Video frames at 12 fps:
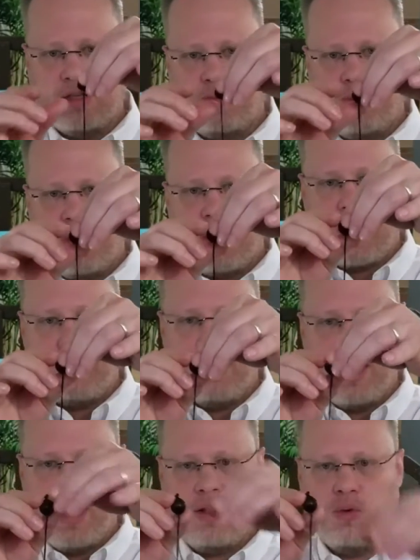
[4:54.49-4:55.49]
being
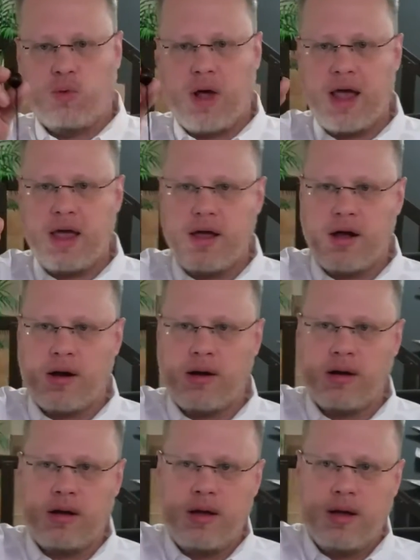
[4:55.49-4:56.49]
made right
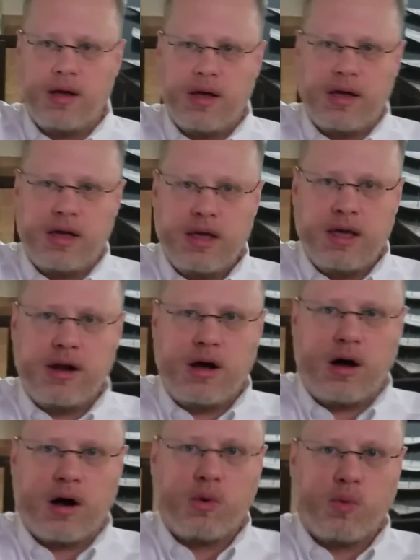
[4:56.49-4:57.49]
here in
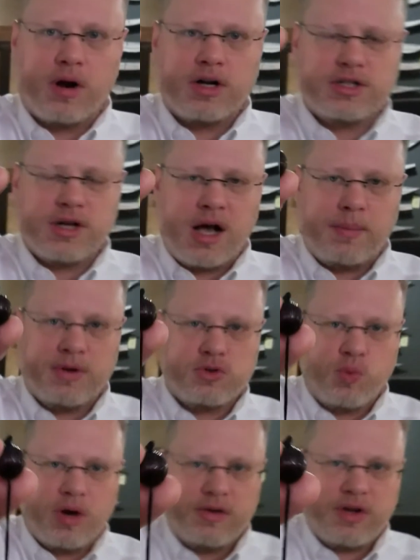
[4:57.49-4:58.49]
our workshop. It's
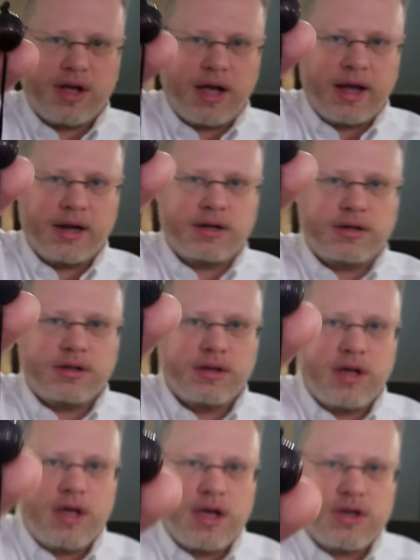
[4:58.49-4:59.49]
one of a kind.
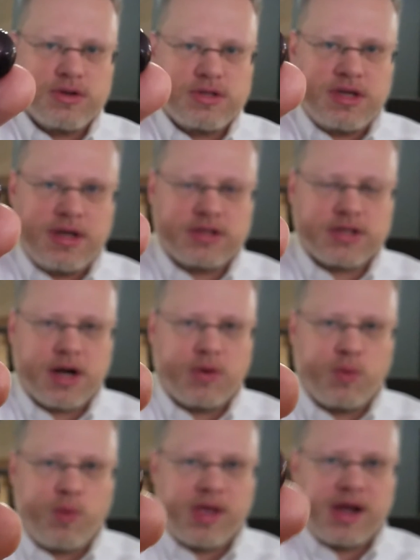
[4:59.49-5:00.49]
You'll see it's got a
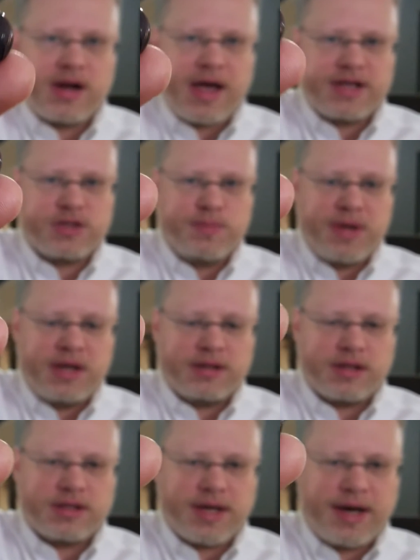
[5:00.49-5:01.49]
really nice bead at
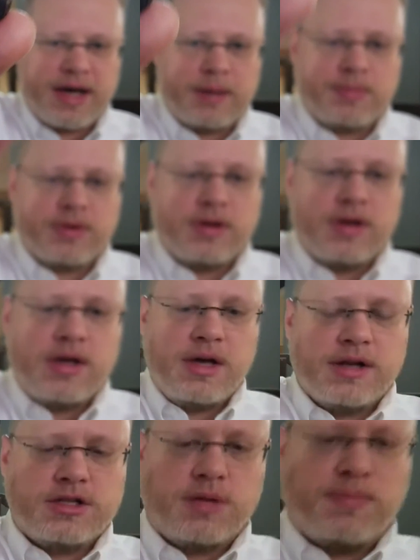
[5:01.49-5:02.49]
the top.
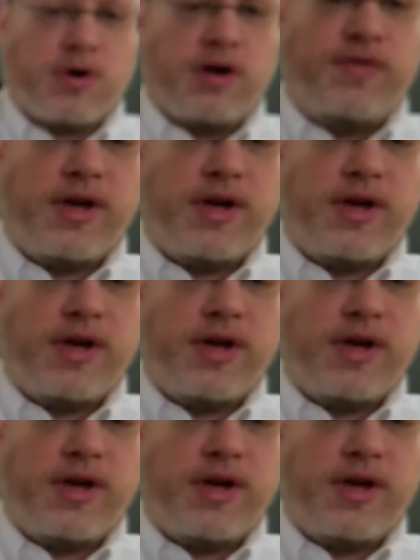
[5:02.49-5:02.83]
It's the perfect